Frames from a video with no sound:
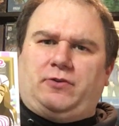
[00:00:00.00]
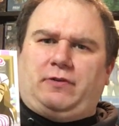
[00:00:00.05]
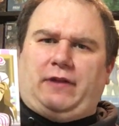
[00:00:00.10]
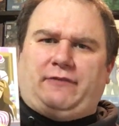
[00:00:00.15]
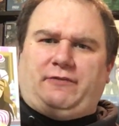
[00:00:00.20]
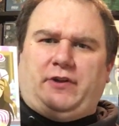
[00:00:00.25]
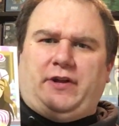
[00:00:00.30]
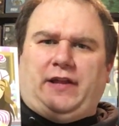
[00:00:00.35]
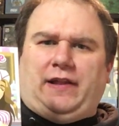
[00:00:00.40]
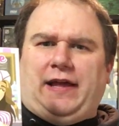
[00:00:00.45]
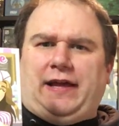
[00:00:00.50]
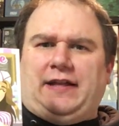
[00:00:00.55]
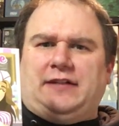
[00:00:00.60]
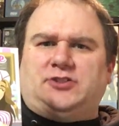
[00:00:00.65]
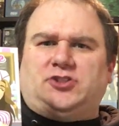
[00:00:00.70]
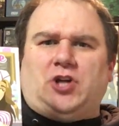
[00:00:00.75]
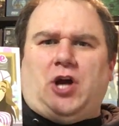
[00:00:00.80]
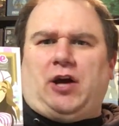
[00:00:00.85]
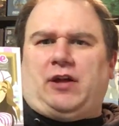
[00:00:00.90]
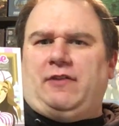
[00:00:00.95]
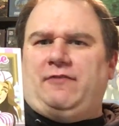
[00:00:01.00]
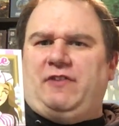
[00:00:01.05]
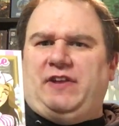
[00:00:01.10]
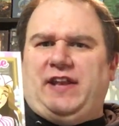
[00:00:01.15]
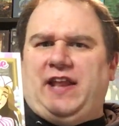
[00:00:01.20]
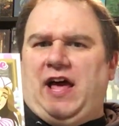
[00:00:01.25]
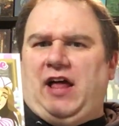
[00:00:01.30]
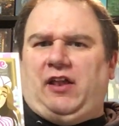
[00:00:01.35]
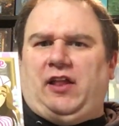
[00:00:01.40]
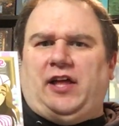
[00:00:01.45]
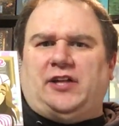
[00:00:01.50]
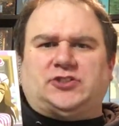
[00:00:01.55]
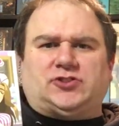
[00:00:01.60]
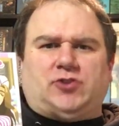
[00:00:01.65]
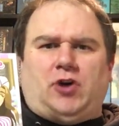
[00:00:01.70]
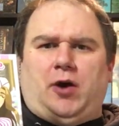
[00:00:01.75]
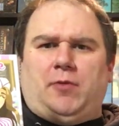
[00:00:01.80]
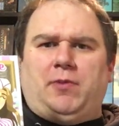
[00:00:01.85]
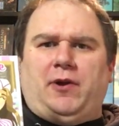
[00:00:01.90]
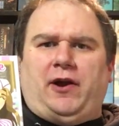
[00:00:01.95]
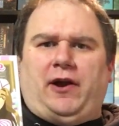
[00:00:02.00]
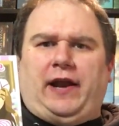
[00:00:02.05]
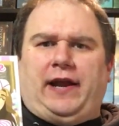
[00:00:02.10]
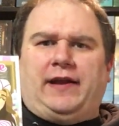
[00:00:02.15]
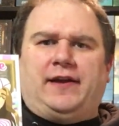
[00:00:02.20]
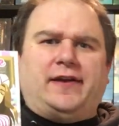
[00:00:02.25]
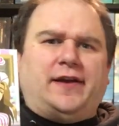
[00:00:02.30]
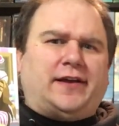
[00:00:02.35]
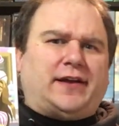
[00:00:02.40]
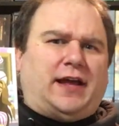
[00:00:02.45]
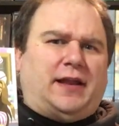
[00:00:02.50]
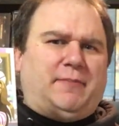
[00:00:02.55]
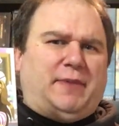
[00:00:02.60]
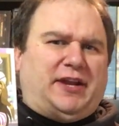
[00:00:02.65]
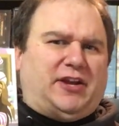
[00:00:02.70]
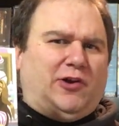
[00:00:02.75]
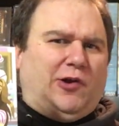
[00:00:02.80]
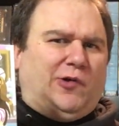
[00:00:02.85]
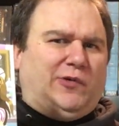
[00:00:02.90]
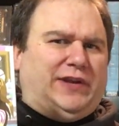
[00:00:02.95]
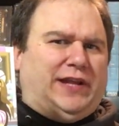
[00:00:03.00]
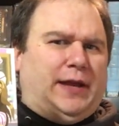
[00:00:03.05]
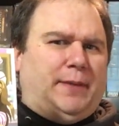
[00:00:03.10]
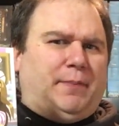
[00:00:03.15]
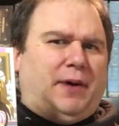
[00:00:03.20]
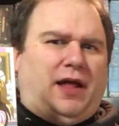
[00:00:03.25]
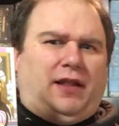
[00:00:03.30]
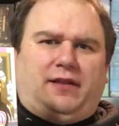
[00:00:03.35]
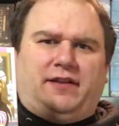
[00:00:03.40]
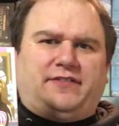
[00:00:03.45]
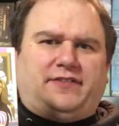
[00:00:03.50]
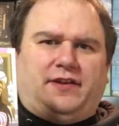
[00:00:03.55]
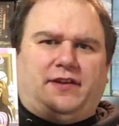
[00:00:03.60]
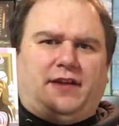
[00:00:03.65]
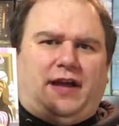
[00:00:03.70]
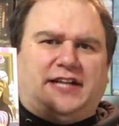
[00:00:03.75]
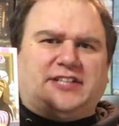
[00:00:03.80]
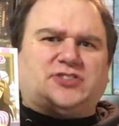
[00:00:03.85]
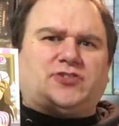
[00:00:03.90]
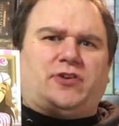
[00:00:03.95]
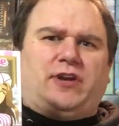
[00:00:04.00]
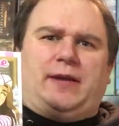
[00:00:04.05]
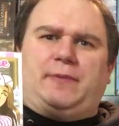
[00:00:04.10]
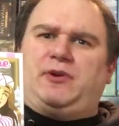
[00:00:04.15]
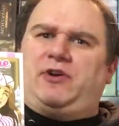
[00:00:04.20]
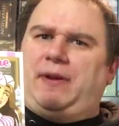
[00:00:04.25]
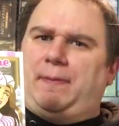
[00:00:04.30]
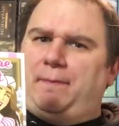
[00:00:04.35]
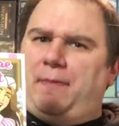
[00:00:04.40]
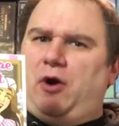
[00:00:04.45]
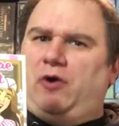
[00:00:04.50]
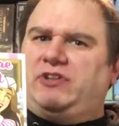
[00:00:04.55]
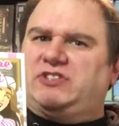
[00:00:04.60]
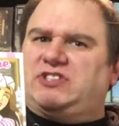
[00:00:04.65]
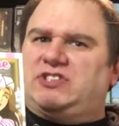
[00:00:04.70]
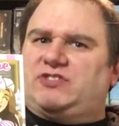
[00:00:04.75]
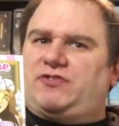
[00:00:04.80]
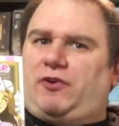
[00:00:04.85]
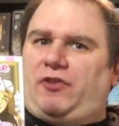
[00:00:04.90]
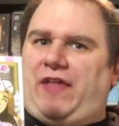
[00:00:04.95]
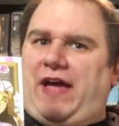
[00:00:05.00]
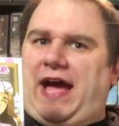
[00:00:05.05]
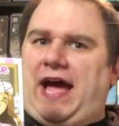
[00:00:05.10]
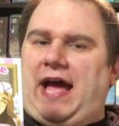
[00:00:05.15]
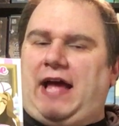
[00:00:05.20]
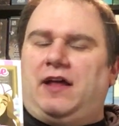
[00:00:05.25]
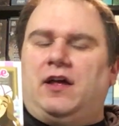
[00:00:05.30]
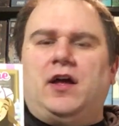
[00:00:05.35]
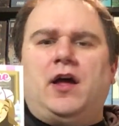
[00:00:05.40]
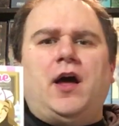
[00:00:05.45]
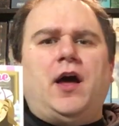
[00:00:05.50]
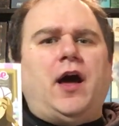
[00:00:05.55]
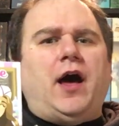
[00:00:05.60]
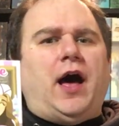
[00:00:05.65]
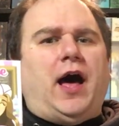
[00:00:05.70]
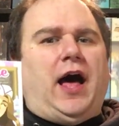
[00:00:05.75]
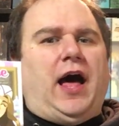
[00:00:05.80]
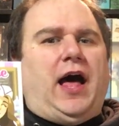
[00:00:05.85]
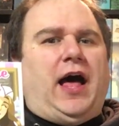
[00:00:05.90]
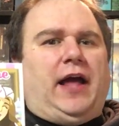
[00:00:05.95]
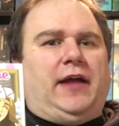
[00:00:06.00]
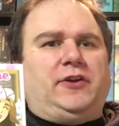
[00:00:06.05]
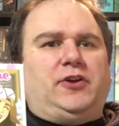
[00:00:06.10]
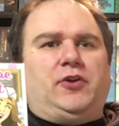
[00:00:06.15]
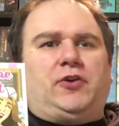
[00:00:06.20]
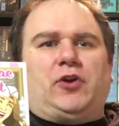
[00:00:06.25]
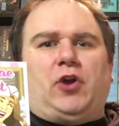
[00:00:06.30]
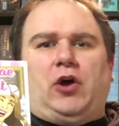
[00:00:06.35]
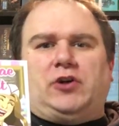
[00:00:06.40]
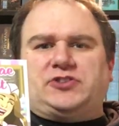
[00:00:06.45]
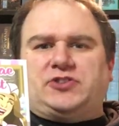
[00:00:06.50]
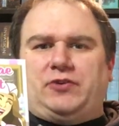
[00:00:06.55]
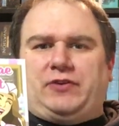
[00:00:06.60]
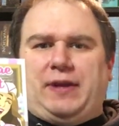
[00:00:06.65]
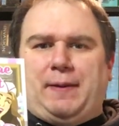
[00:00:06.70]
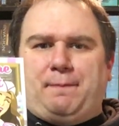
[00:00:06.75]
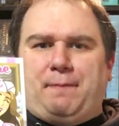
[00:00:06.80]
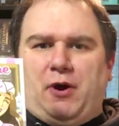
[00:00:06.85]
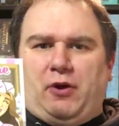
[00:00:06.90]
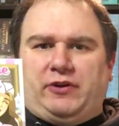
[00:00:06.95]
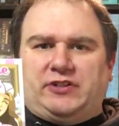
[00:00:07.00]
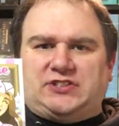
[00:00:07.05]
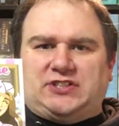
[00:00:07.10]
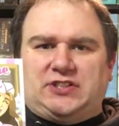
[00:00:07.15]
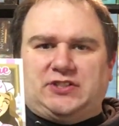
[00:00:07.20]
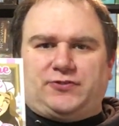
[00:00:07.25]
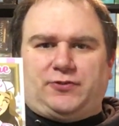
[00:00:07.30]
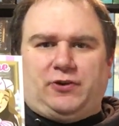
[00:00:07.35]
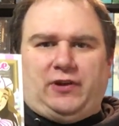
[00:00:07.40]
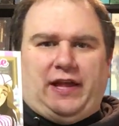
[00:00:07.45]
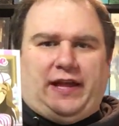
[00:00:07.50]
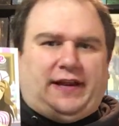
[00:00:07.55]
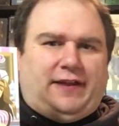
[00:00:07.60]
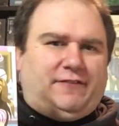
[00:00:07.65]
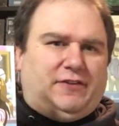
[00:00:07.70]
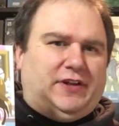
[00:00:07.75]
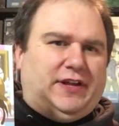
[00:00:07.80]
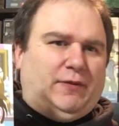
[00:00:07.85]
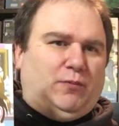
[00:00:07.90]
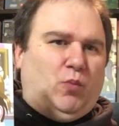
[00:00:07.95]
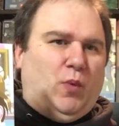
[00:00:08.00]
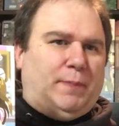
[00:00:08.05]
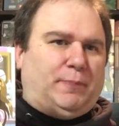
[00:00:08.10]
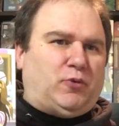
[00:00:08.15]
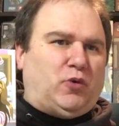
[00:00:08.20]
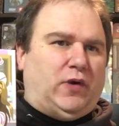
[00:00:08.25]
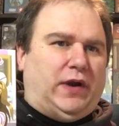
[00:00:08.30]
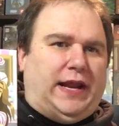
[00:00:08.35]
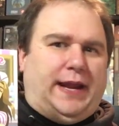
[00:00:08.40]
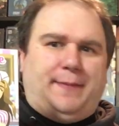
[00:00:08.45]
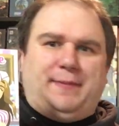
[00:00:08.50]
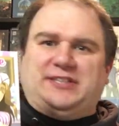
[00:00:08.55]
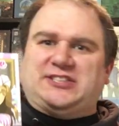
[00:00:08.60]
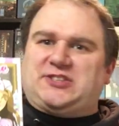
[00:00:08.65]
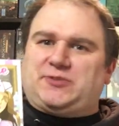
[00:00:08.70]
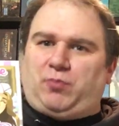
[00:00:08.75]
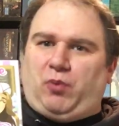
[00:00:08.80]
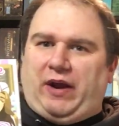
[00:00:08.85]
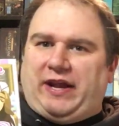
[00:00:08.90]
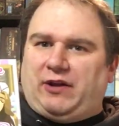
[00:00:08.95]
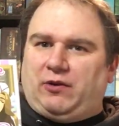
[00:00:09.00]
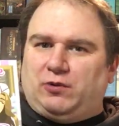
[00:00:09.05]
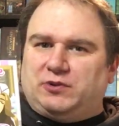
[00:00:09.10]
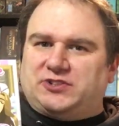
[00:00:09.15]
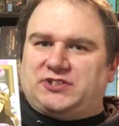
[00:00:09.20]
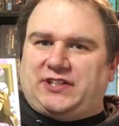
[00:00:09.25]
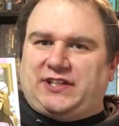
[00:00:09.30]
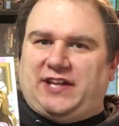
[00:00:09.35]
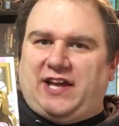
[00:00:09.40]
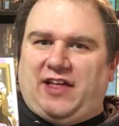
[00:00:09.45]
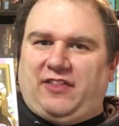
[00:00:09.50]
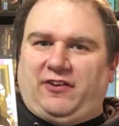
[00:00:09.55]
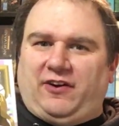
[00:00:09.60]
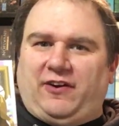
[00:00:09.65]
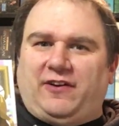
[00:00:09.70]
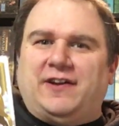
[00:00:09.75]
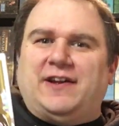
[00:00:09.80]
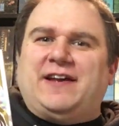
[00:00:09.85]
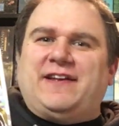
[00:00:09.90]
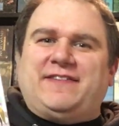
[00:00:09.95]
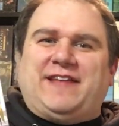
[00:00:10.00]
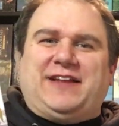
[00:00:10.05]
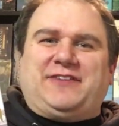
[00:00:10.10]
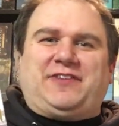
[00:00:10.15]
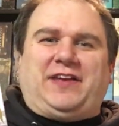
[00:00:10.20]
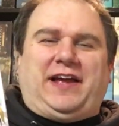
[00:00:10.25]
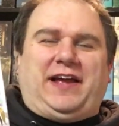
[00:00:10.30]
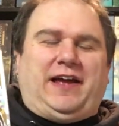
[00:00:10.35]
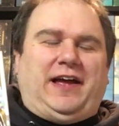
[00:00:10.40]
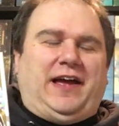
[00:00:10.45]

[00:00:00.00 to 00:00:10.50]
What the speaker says: you like. If you get like a chocolate, vanilla, strawberry, kind of make your own Neapolitan ice cream, you get bonuses for that. You could also get bonuses for like if you get whipped cream and sprinkles together. That's